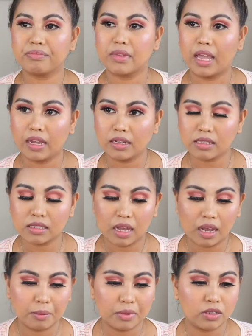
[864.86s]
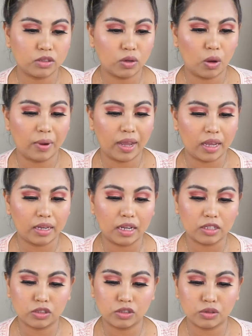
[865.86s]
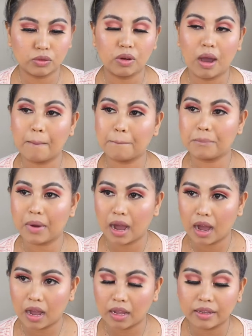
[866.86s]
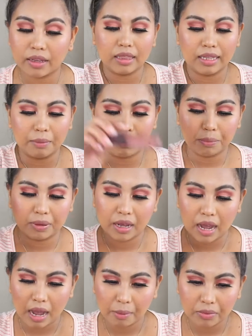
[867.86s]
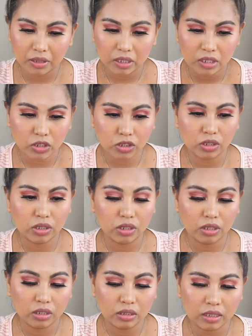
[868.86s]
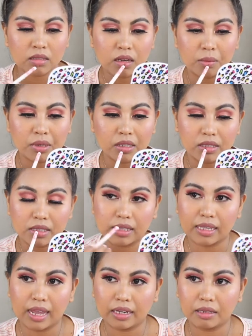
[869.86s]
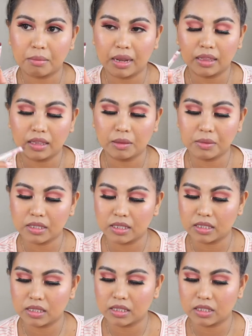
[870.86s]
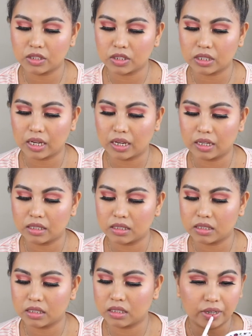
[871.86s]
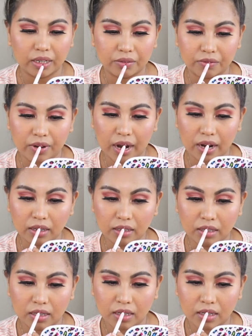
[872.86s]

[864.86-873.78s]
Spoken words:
Next, I'm gonna go ahead and do my lip application. So I'm gonna just line my lips. This is in the shade Frick and Frack.